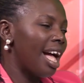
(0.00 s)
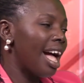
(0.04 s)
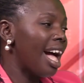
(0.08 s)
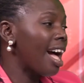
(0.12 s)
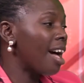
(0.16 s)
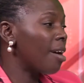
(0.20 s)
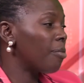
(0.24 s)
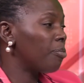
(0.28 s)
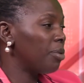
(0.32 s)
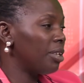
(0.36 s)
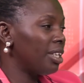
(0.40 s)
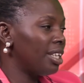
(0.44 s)

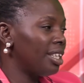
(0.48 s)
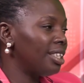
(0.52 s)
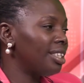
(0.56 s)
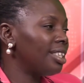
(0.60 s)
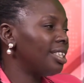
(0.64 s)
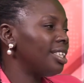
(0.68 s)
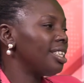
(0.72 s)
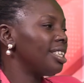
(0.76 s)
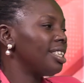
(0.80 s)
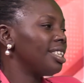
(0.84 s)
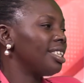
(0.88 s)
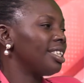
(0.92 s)

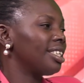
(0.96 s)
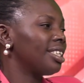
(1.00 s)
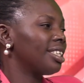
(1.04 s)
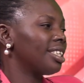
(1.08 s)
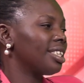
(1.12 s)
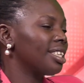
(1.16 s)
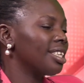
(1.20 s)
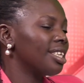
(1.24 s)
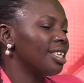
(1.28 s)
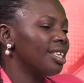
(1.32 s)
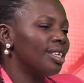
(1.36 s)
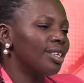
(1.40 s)

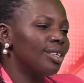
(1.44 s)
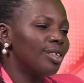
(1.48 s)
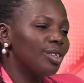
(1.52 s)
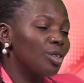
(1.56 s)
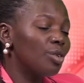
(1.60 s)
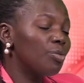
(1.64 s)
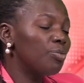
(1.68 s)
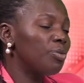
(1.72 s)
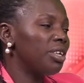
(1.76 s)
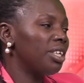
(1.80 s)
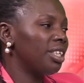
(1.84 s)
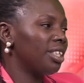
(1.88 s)
abilities to be